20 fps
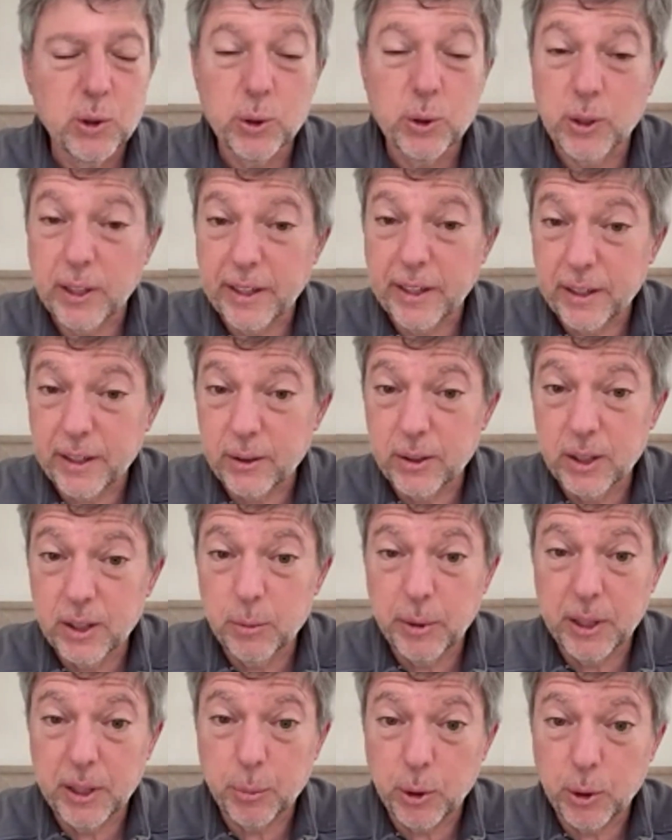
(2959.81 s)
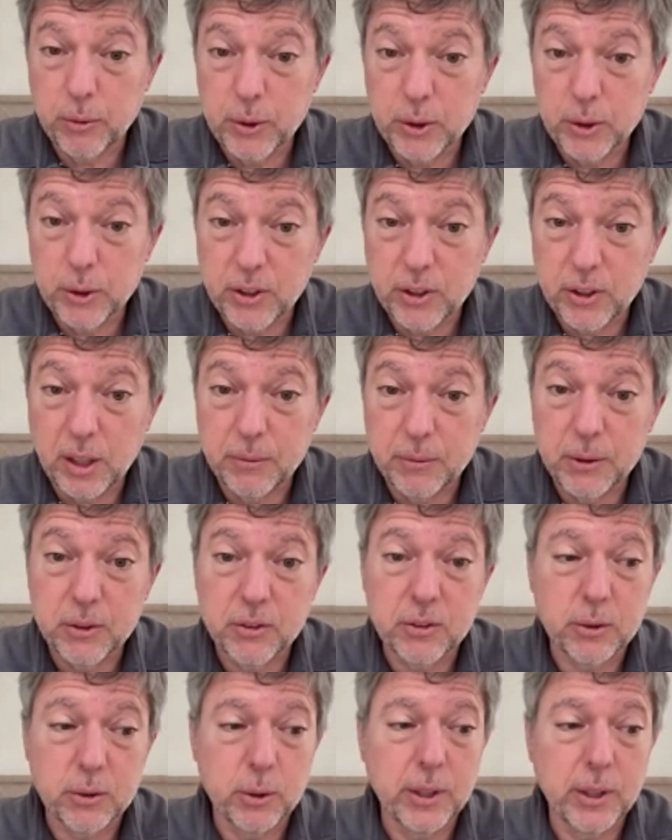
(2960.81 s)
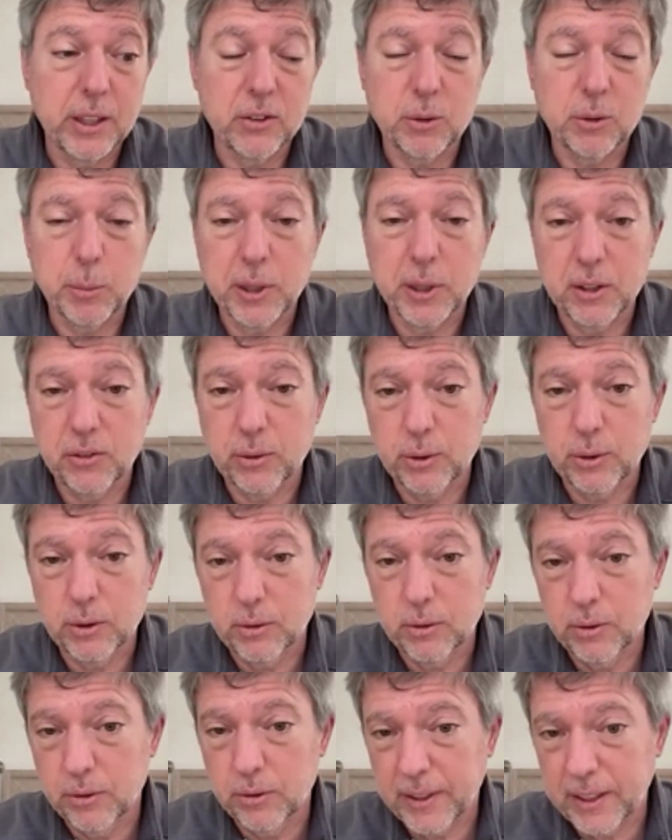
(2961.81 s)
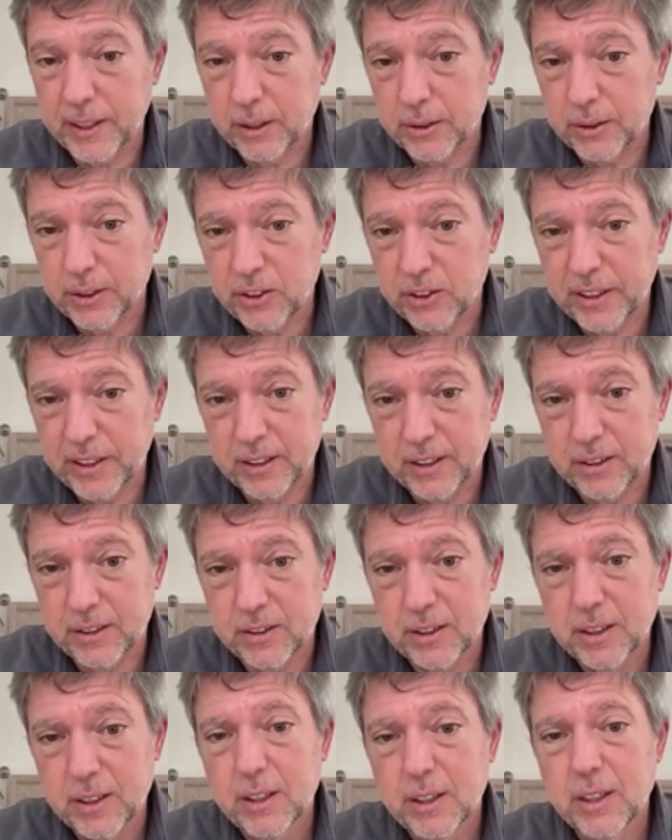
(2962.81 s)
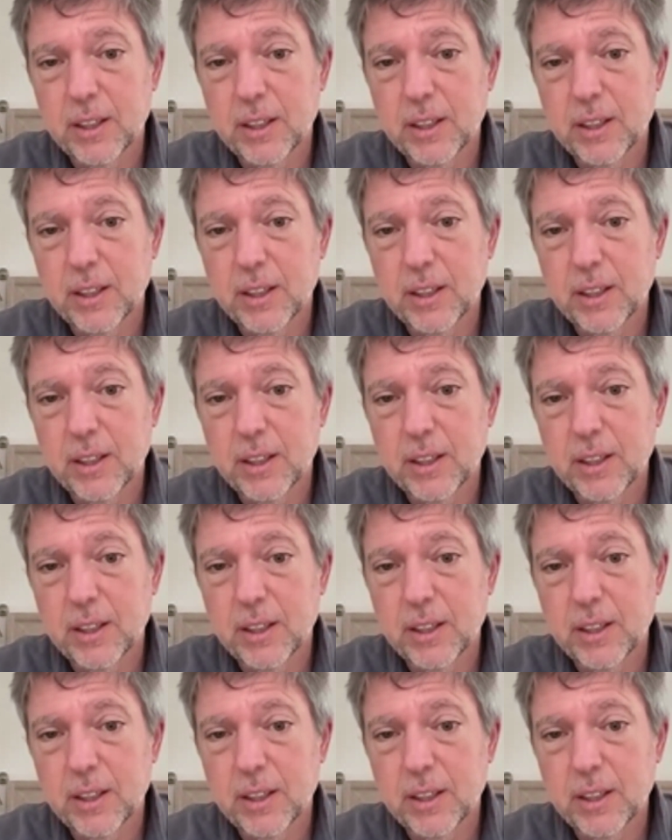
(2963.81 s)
unilaterally by the provost's office or has to pass through the faculty senate.